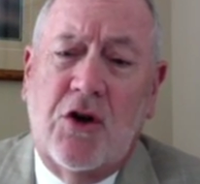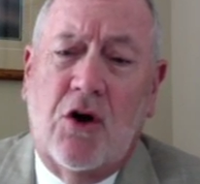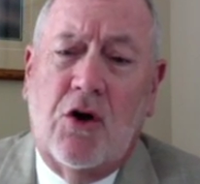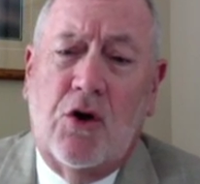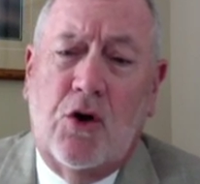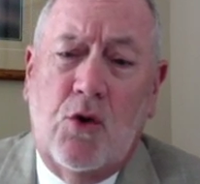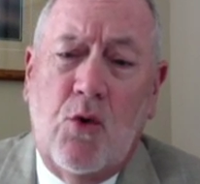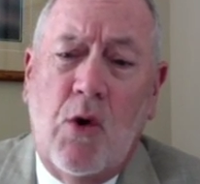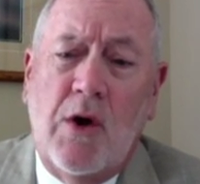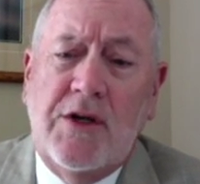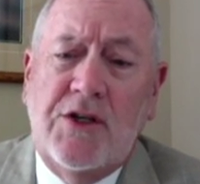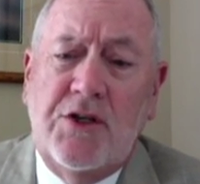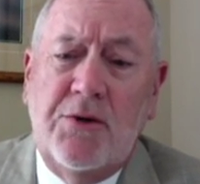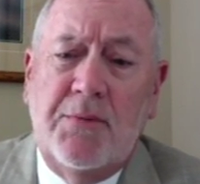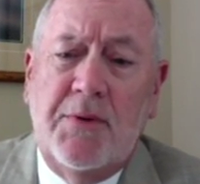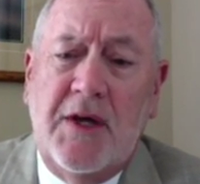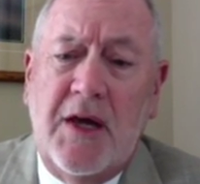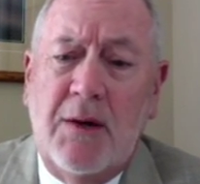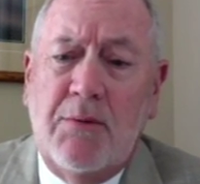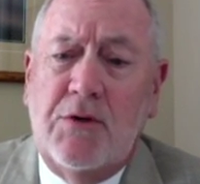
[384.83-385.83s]
are going to
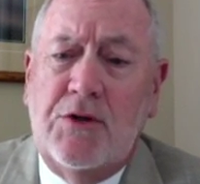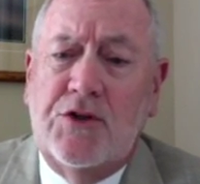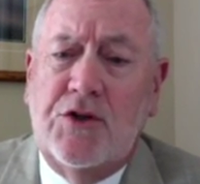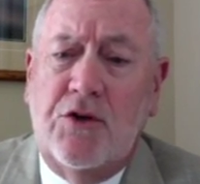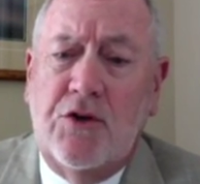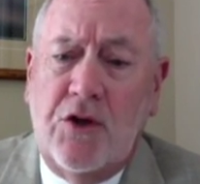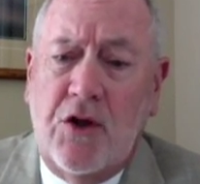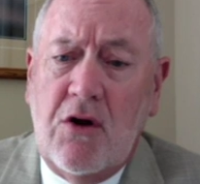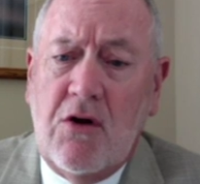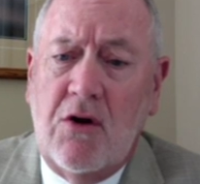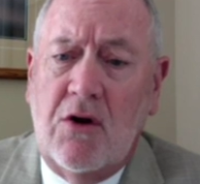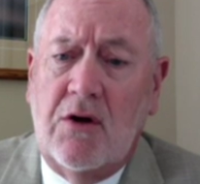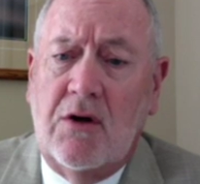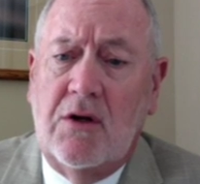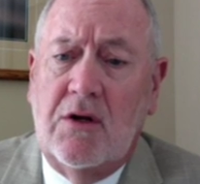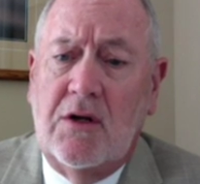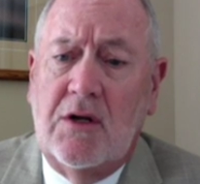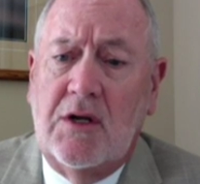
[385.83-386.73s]
be able to learn.